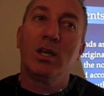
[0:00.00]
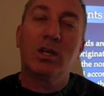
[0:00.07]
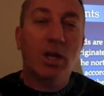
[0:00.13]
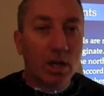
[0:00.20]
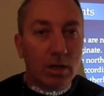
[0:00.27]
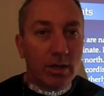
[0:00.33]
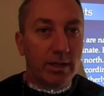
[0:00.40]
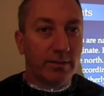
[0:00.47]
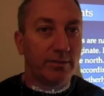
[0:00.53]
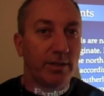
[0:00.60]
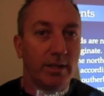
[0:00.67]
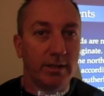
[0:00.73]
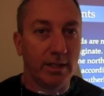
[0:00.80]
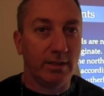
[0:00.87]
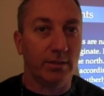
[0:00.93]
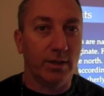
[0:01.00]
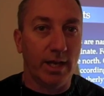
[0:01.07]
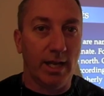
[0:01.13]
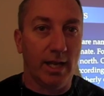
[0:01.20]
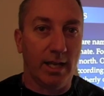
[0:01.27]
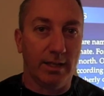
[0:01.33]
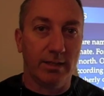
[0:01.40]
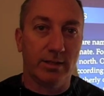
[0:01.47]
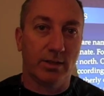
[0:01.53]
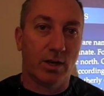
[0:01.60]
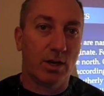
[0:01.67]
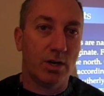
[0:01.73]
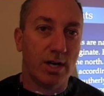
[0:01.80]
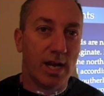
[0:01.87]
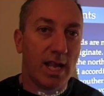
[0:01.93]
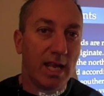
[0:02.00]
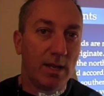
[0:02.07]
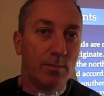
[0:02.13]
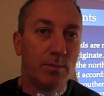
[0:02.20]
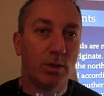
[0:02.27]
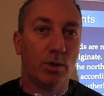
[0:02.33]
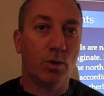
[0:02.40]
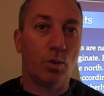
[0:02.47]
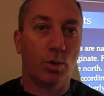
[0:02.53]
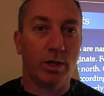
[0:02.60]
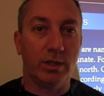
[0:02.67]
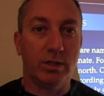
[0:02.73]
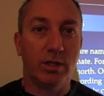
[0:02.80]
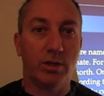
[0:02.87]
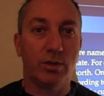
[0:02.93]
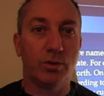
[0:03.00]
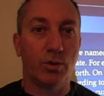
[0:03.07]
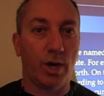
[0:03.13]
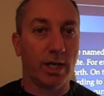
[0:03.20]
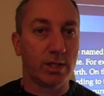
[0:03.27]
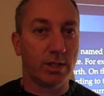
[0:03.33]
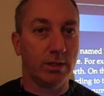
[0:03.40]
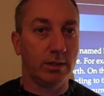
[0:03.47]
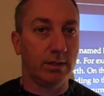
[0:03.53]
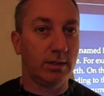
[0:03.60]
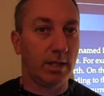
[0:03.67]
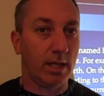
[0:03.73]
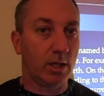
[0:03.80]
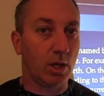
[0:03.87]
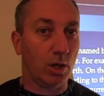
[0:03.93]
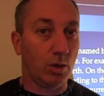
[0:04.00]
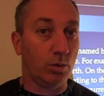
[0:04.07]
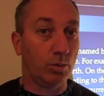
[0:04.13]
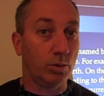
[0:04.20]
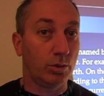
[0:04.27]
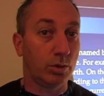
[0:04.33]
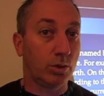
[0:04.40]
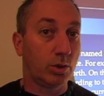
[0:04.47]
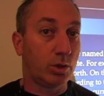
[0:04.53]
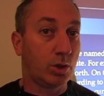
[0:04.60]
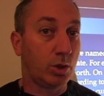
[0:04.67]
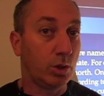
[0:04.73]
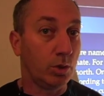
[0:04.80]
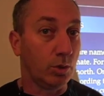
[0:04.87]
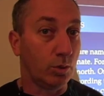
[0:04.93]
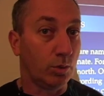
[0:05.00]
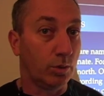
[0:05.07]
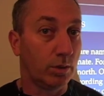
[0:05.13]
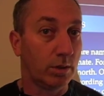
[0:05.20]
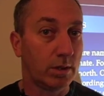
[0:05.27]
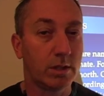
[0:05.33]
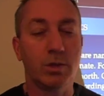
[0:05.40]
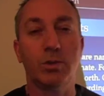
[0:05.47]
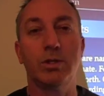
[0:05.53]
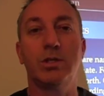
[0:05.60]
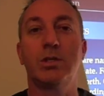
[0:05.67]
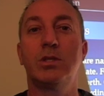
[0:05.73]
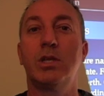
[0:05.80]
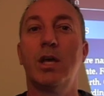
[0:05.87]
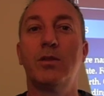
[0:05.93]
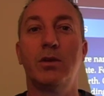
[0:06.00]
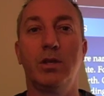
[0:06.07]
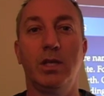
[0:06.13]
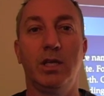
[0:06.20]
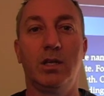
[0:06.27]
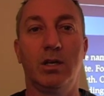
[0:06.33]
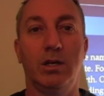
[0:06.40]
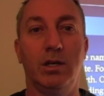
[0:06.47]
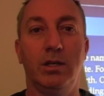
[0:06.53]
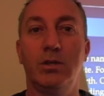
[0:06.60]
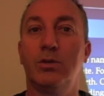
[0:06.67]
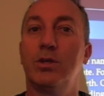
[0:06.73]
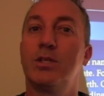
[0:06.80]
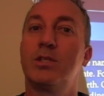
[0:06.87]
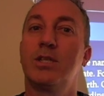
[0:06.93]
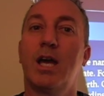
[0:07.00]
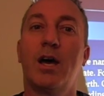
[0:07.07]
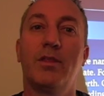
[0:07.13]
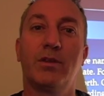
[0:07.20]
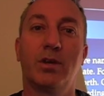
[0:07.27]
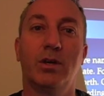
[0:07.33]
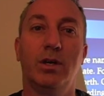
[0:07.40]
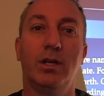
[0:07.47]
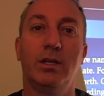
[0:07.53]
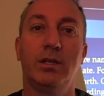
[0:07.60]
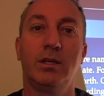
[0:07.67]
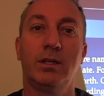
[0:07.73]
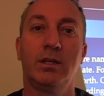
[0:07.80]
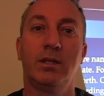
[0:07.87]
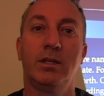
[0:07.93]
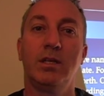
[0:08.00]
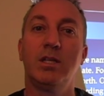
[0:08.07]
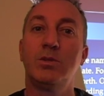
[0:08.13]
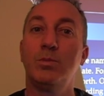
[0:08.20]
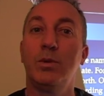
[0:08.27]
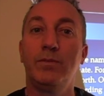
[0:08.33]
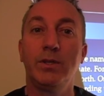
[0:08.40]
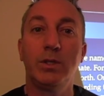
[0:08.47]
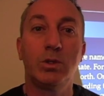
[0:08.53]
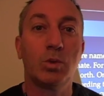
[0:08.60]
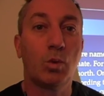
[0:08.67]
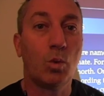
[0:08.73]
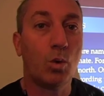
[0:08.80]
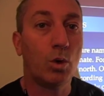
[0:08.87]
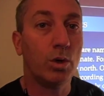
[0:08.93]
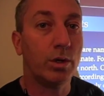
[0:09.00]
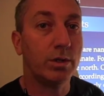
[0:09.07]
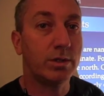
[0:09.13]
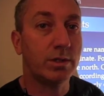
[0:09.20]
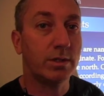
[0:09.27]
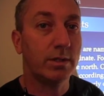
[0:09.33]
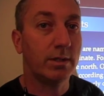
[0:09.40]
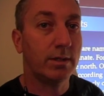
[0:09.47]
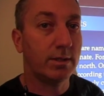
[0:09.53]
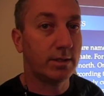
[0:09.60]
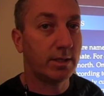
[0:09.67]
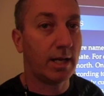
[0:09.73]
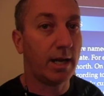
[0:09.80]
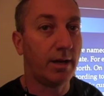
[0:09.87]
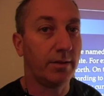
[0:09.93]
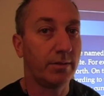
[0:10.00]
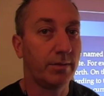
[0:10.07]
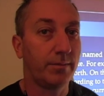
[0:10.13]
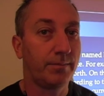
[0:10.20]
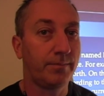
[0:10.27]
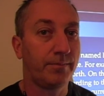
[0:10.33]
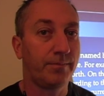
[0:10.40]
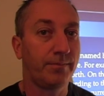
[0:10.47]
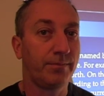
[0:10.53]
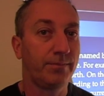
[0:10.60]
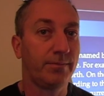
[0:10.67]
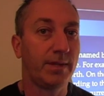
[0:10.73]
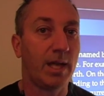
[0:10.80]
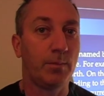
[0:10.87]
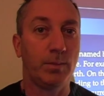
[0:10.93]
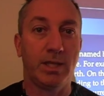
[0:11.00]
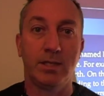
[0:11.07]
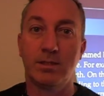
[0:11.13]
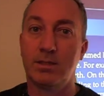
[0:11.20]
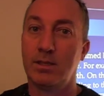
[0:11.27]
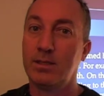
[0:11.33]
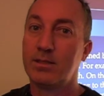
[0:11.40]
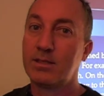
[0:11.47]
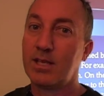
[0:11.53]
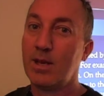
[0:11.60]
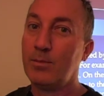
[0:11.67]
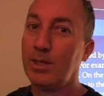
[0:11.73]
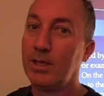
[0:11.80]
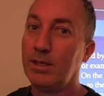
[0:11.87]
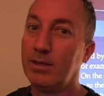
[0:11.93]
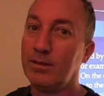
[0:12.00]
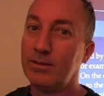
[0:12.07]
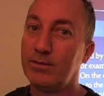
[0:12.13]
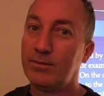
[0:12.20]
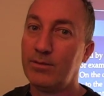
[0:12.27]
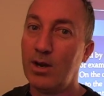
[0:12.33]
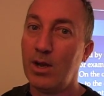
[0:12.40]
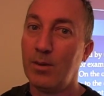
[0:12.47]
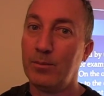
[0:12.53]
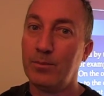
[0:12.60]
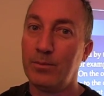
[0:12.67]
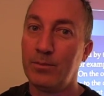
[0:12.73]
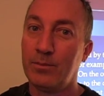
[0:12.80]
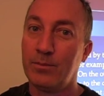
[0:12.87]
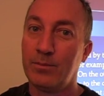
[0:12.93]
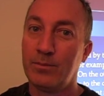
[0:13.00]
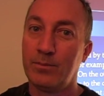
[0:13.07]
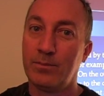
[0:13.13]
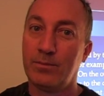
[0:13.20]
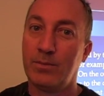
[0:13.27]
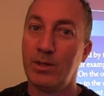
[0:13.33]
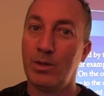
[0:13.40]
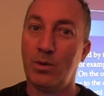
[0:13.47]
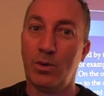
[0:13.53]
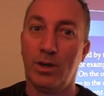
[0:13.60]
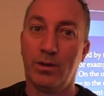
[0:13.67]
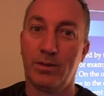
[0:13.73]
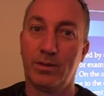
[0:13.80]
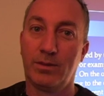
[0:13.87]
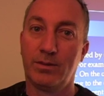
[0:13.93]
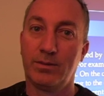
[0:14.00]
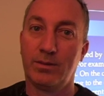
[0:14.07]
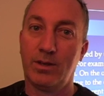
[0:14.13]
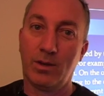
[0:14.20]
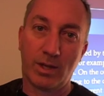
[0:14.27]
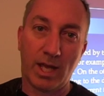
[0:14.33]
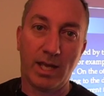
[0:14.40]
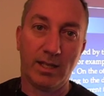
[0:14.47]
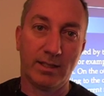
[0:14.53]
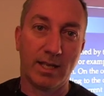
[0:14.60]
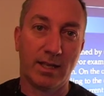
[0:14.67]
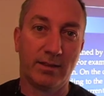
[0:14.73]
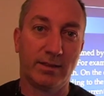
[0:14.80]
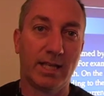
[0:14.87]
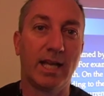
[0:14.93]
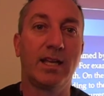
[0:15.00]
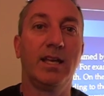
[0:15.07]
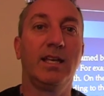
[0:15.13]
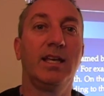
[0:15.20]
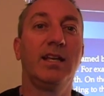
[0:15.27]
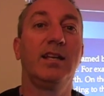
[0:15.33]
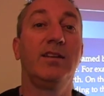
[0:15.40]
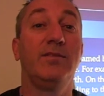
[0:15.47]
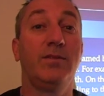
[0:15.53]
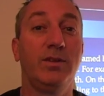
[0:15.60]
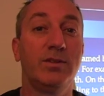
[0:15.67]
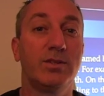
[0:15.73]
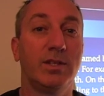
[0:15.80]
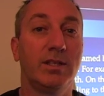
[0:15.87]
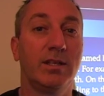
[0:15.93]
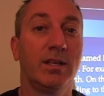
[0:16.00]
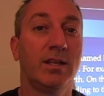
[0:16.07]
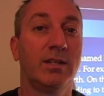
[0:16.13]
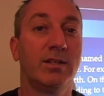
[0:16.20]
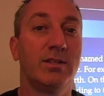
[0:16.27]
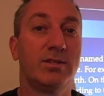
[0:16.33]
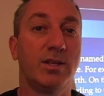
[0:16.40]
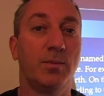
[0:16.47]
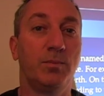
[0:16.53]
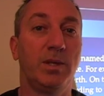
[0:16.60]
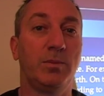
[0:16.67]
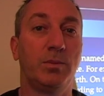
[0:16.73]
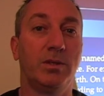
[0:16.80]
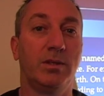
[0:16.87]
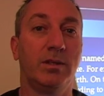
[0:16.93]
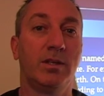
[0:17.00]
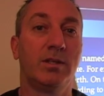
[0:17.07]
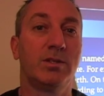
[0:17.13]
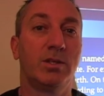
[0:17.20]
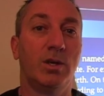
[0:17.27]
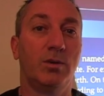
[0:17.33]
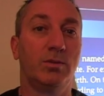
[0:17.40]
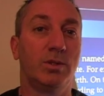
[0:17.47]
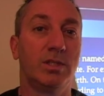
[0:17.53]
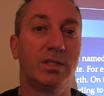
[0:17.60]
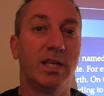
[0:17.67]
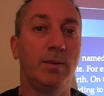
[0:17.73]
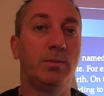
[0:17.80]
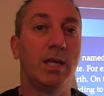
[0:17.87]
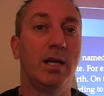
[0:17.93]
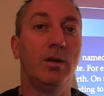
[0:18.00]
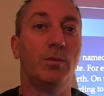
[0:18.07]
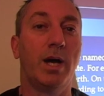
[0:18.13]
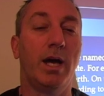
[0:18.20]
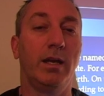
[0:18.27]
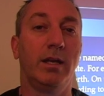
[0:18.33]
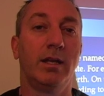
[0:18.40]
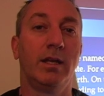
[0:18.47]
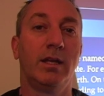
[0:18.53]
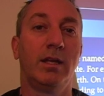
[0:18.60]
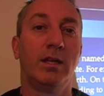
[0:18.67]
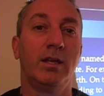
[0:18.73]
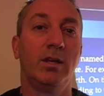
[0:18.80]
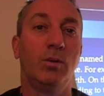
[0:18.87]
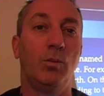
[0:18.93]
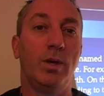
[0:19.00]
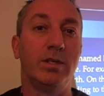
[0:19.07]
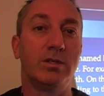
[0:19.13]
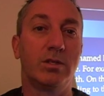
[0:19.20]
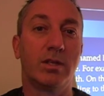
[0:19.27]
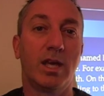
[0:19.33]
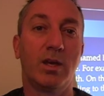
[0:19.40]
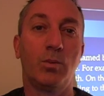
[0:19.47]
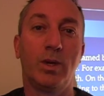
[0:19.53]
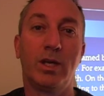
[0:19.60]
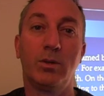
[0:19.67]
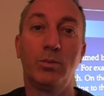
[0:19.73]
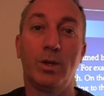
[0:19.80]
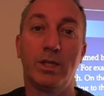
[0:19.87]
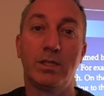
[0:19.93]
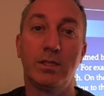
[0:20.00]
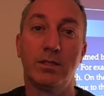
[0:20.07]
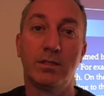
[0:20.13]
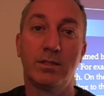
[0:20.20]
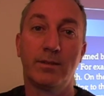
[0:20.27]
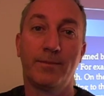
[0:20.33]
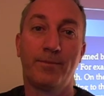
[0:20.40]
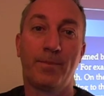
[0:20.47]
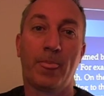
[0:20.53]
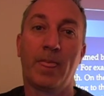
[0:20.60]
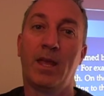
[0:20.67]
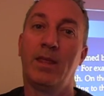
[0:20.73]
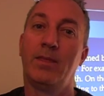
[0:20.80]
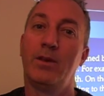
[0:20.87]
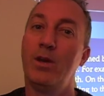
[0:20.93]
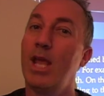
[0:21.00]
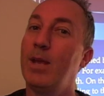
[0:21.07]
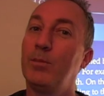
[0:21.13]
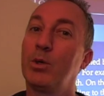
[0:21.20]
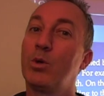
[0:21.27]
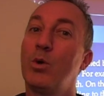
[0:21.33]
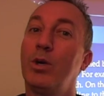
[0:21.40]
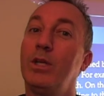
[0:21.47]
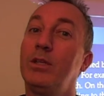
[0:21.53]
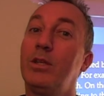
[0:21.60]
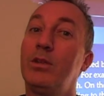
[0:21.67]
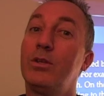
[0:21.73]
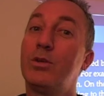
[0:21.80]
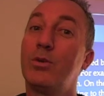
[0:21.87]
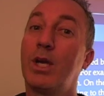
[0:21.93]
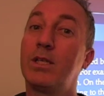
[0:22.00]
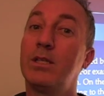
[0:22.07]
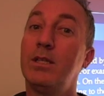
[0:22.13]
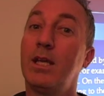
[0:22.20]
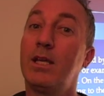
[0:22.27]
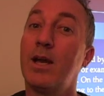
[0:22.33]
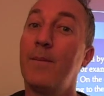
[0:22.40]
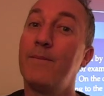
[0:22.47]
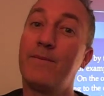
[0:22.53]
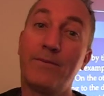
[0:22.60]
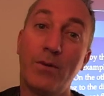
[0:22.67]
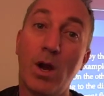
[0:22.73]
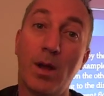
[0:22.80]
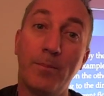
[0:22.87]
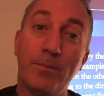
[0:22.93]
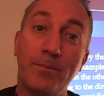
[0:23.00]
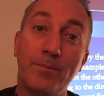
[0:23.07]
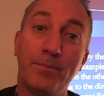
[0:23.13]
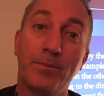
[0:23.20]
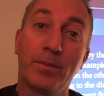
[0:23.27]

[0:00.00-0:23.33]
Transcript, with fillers: Currents, on the other hand, are named according to the direction they go to. So a southerly current or a south current is moving towards the south. That means that it's coming from the north. Okay, now that can get confusing to some people. So just keep that in mind. Winds are like wicked witches. They're named according to the direction they come from.